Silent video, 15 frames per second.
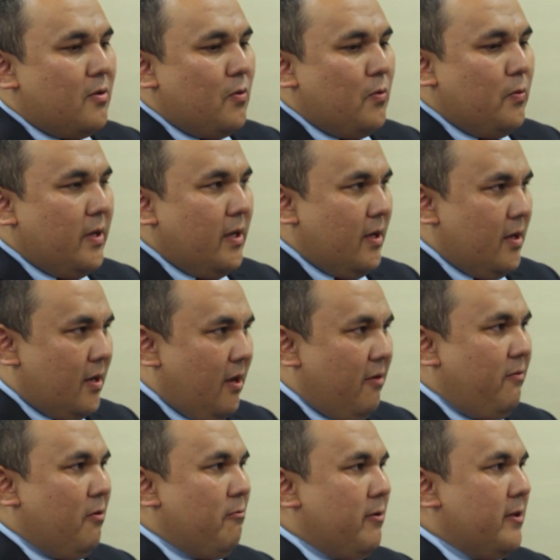we
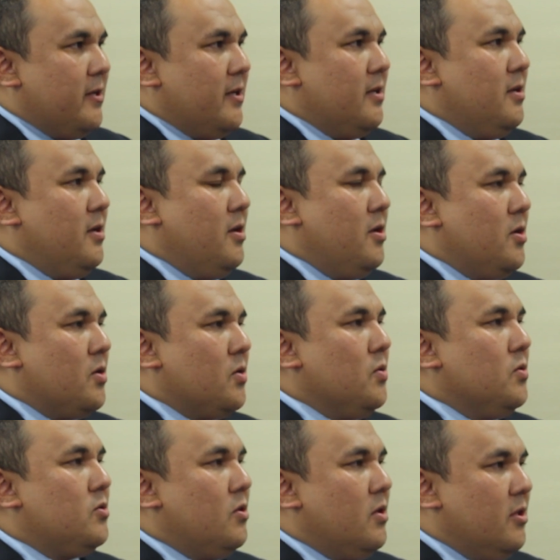have already
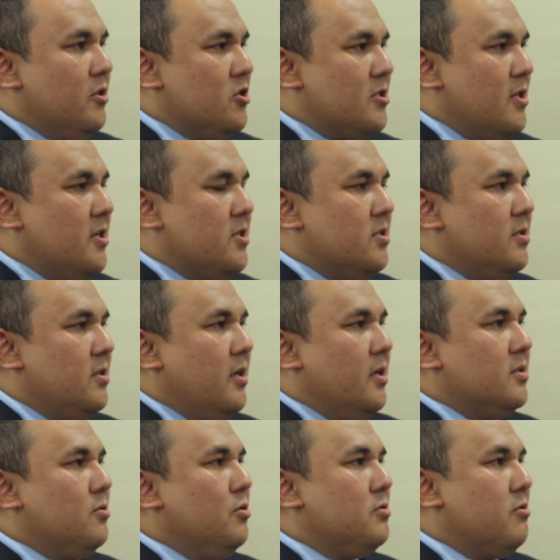good legislation
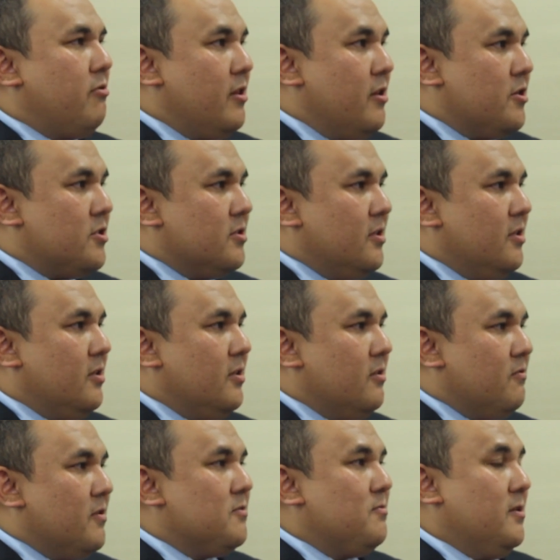and good regulation in
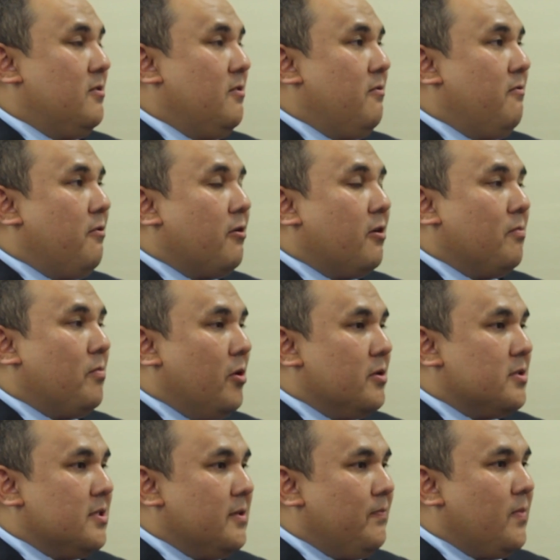investment foreign
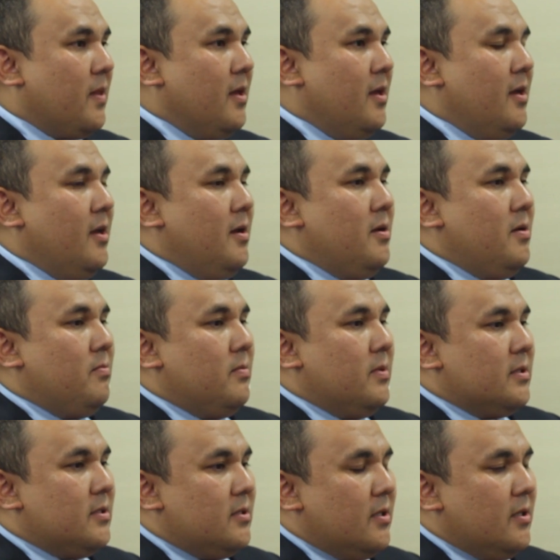policy,
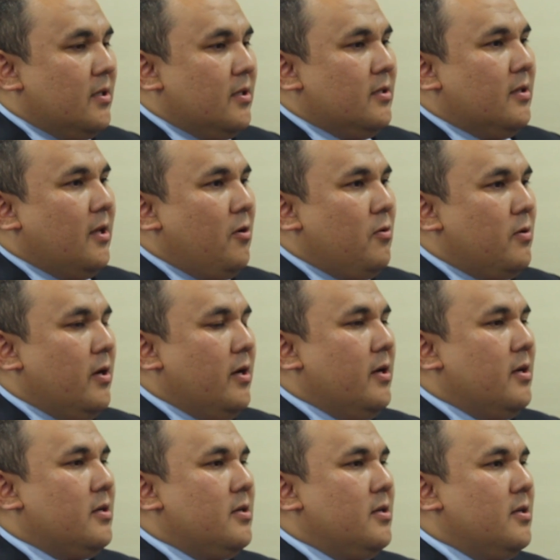but now
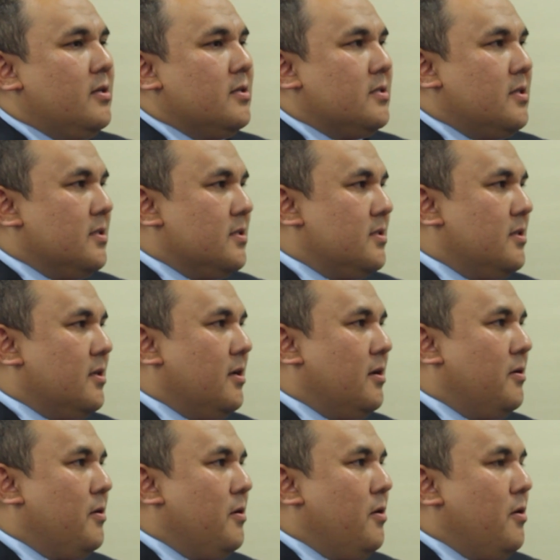since
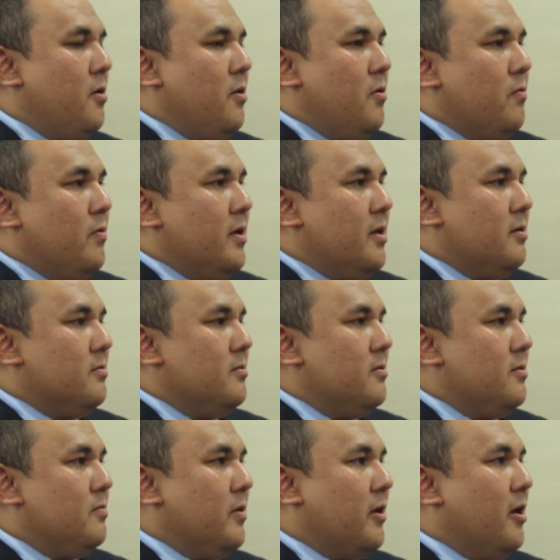we
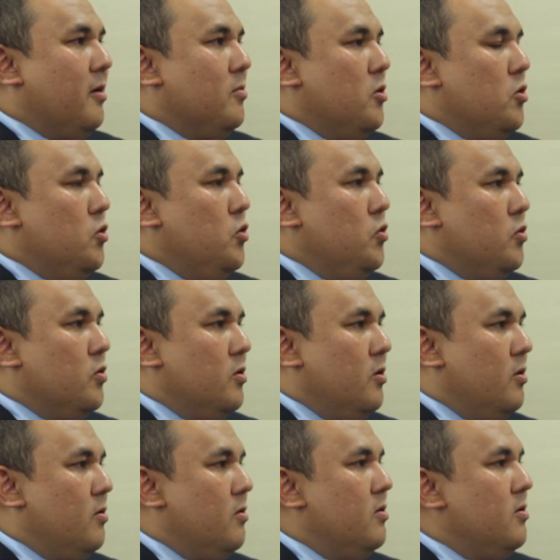became new
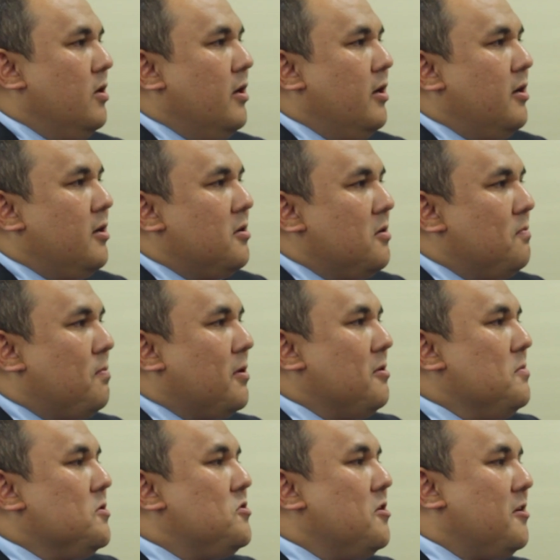
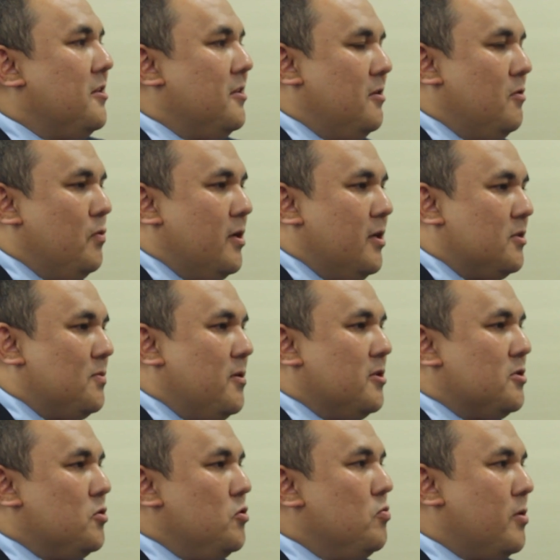parliamentarian, we are
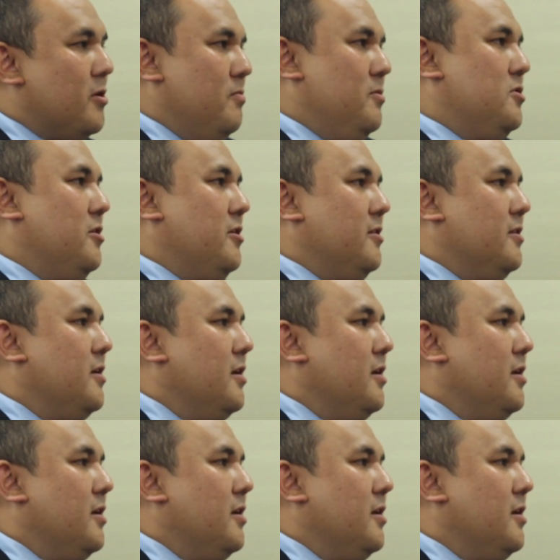experiencing new parliamentarian